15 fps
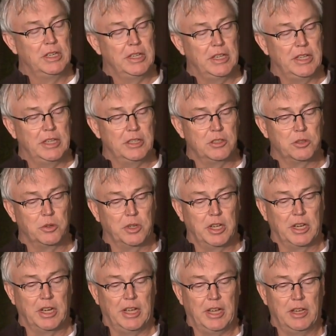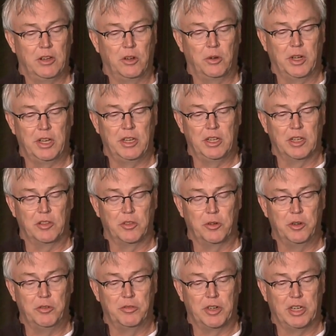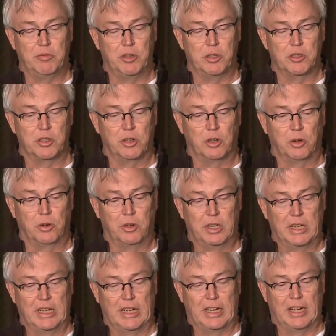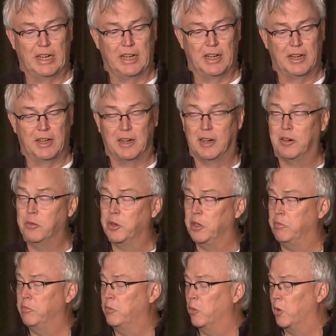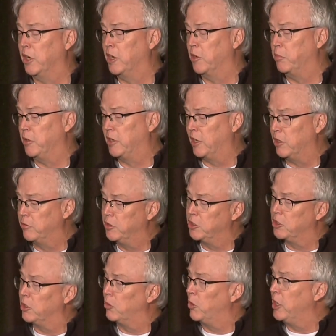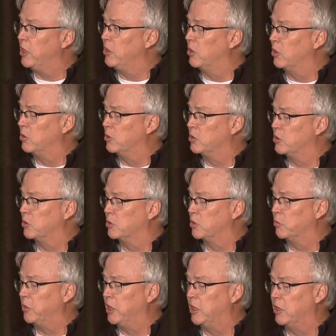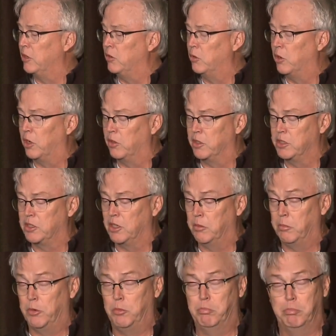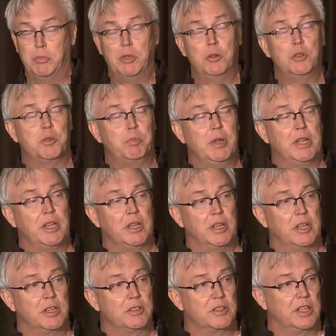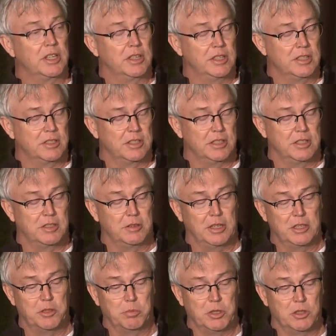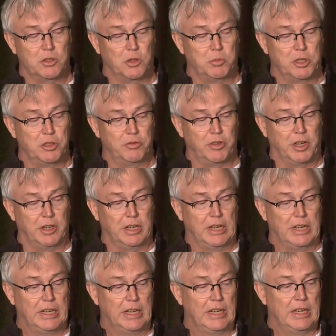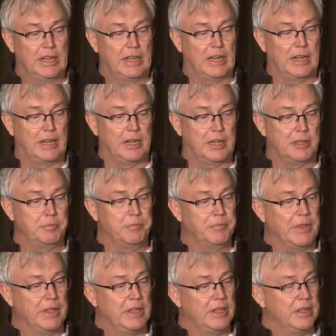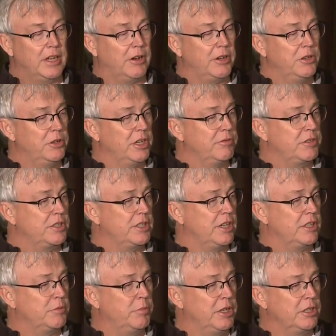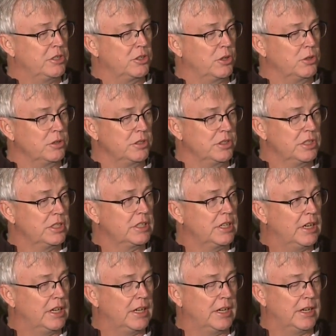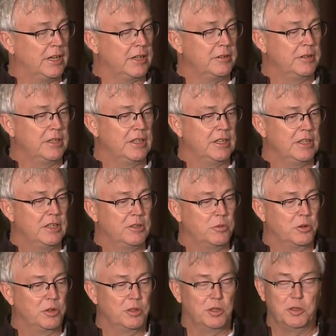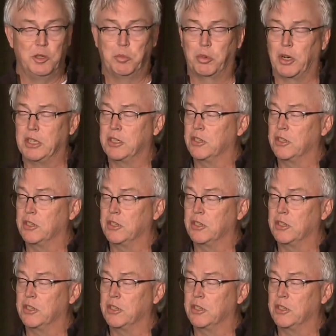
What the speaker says: And so again, I had no idea 35 years ago we'd wind up in television and radio and social media and do all this, and we do speaking gigs like this. It's been so much fun. Now I do have to say, as Minnesotans, we're a little depressed